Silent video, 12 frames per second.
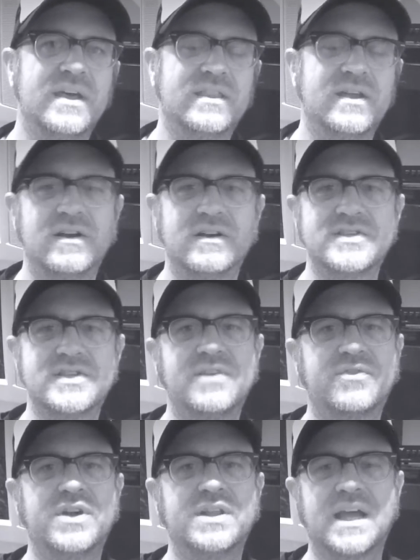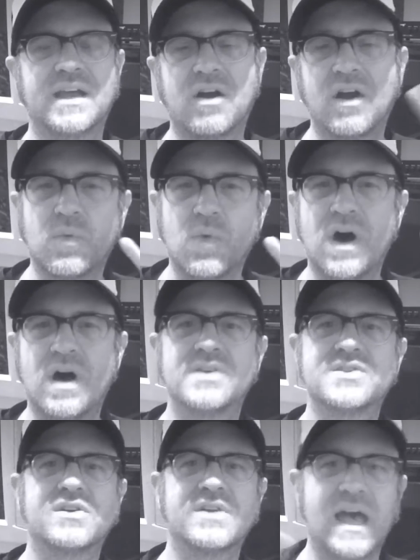there's different like art
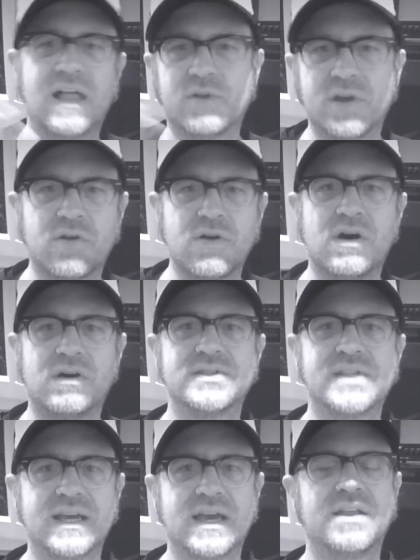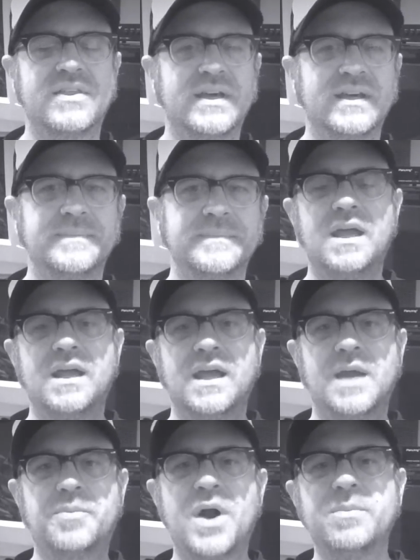walks or gallery crawls, that kind of thing.
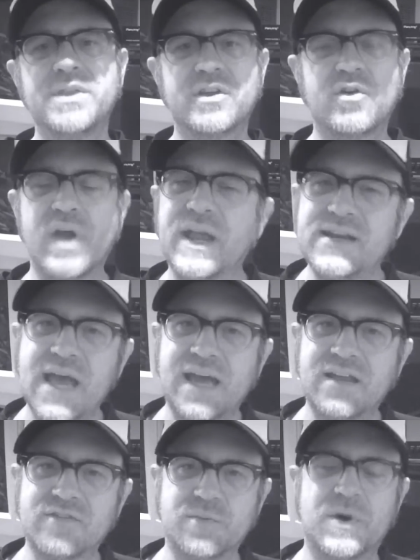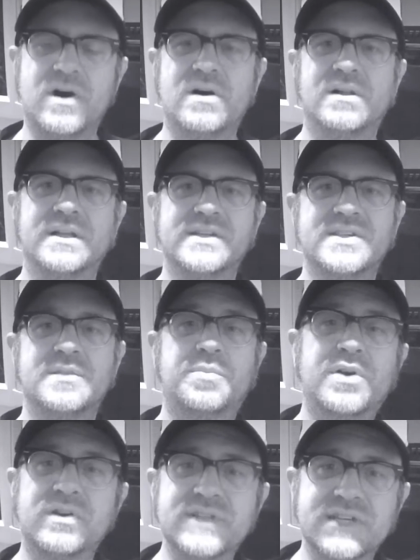And probably the granddaddy of them all is in the
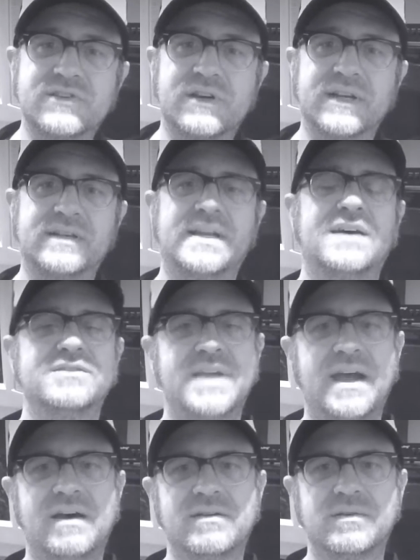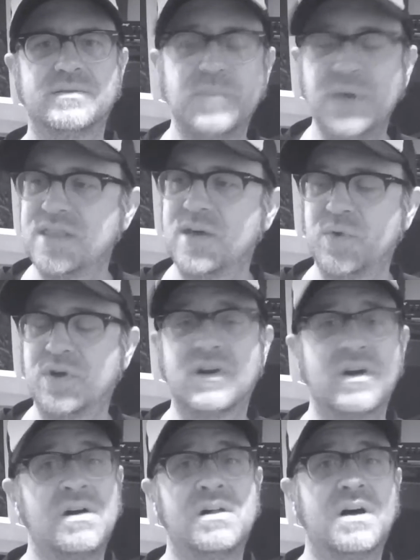Pearl District, downtown. And being that we
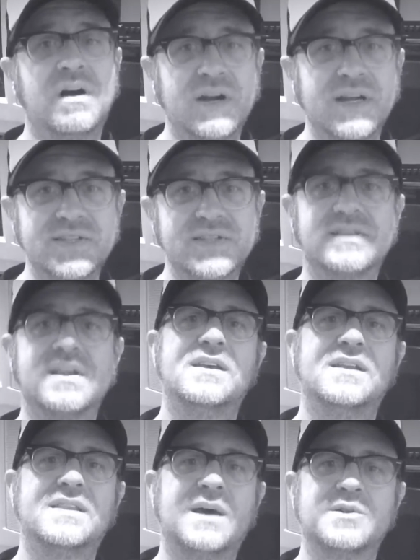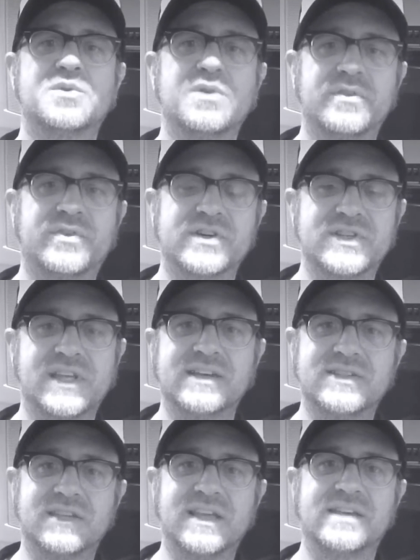are all artists, that was one of the first
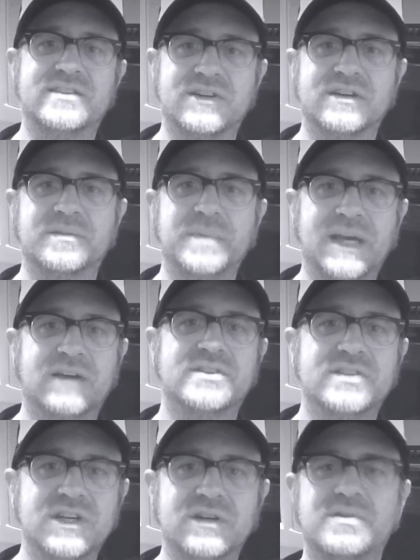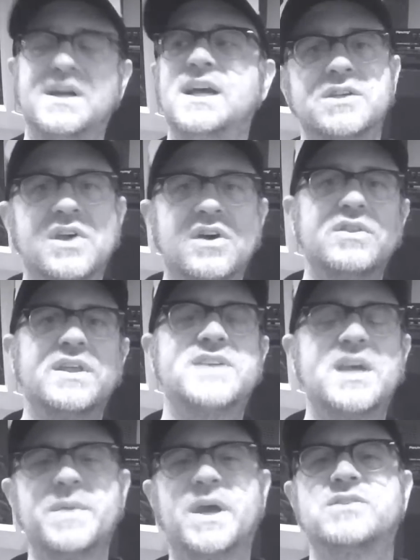things that they took me out to do. So they
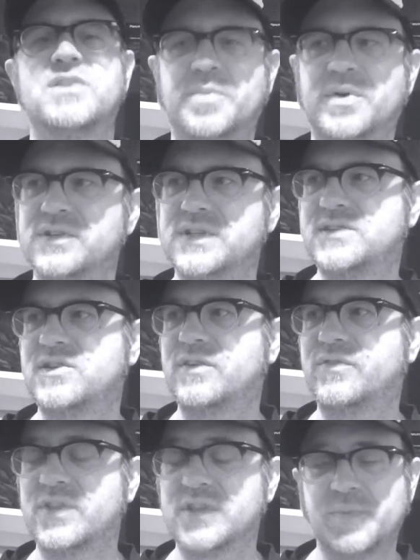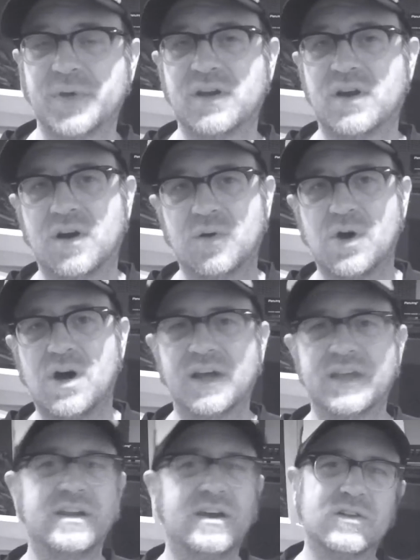take me out to the Pearl District for this big art
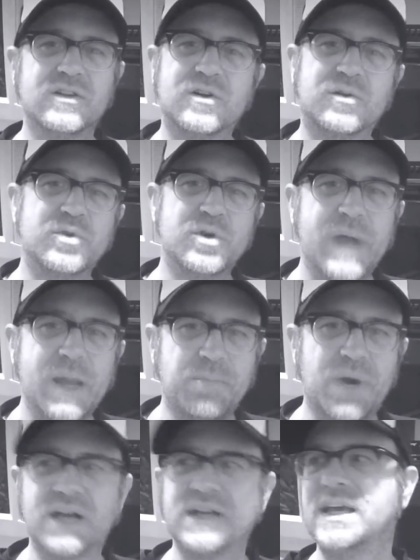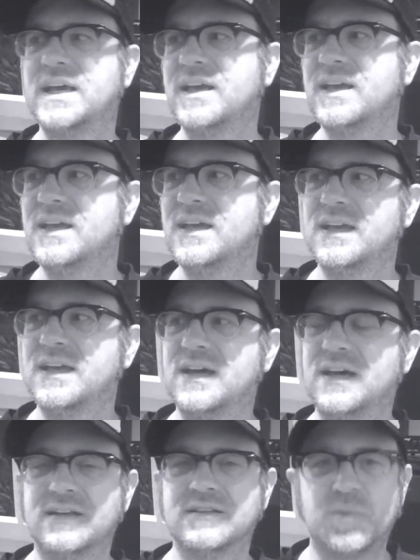walk, you know, a little roommate bonding,
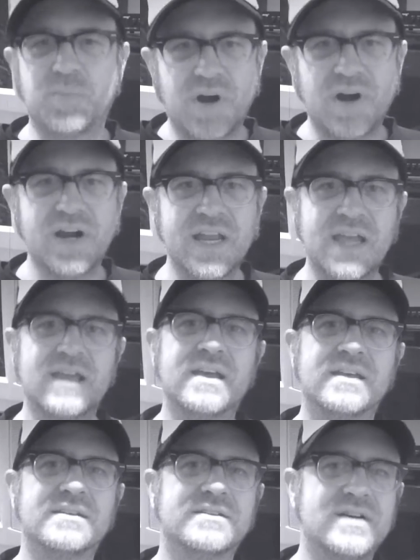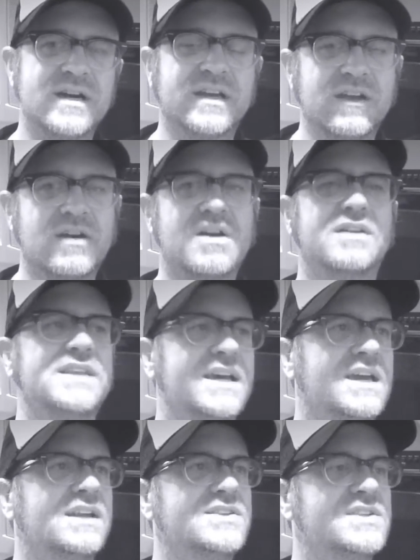a uh, little partying, talking art,
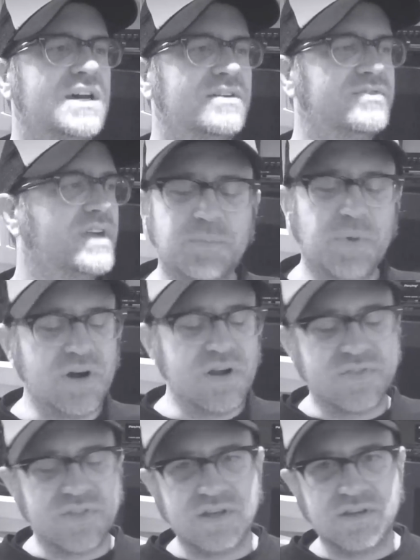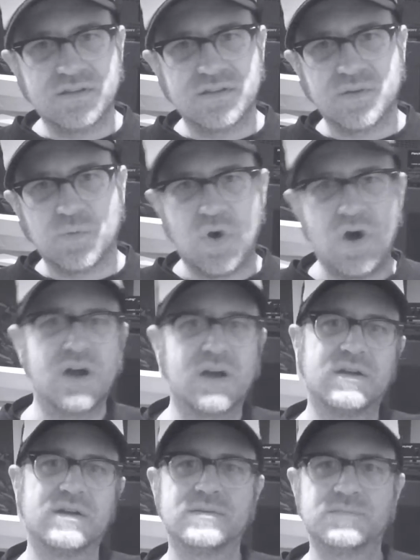that kind of stuff. A part of the, the walk,
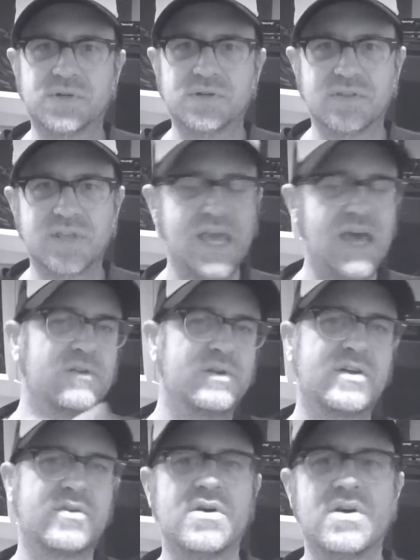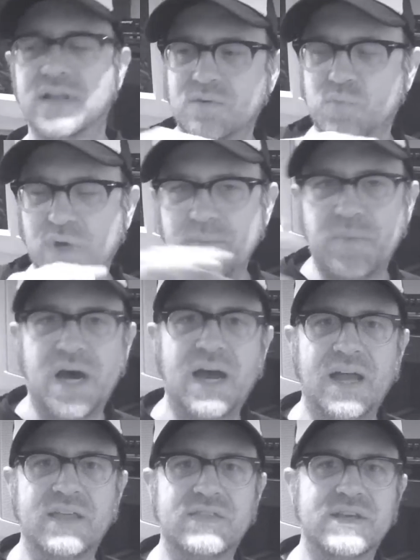or the gallery crawl, went
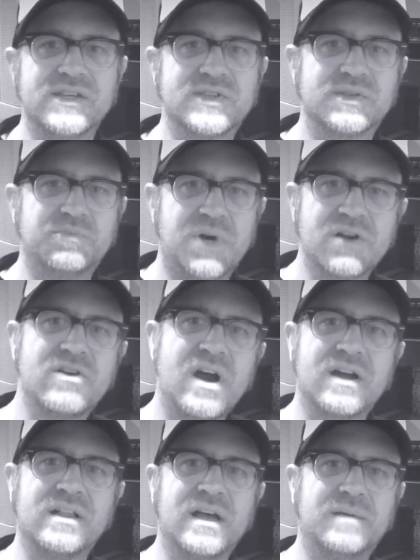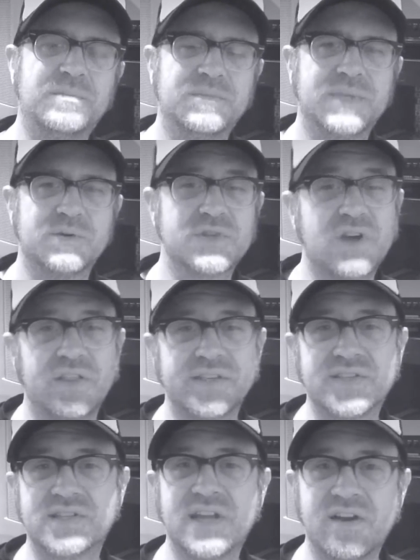by this punk rock club that was called the
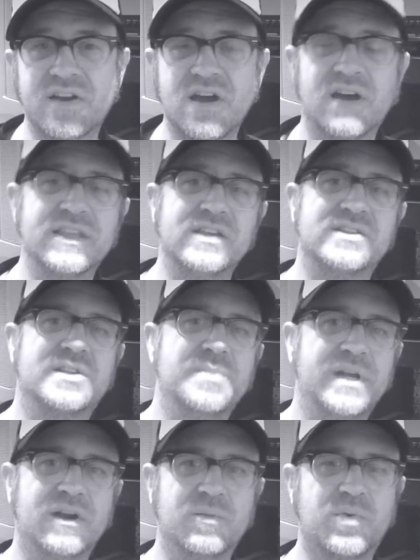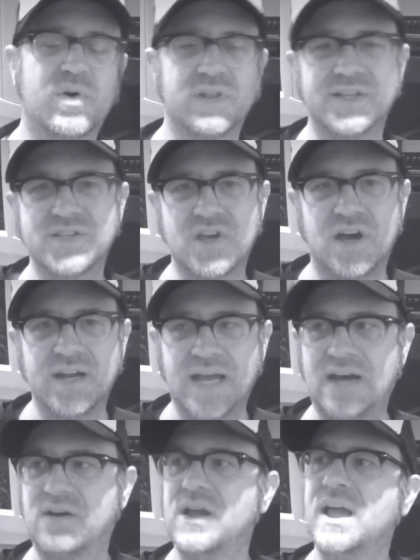Satyricon that used to be here in Portland. It's gone
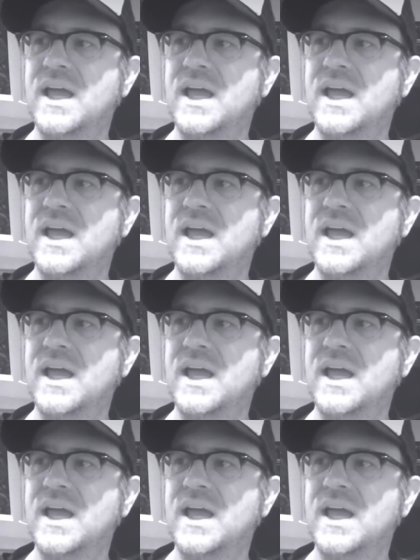now.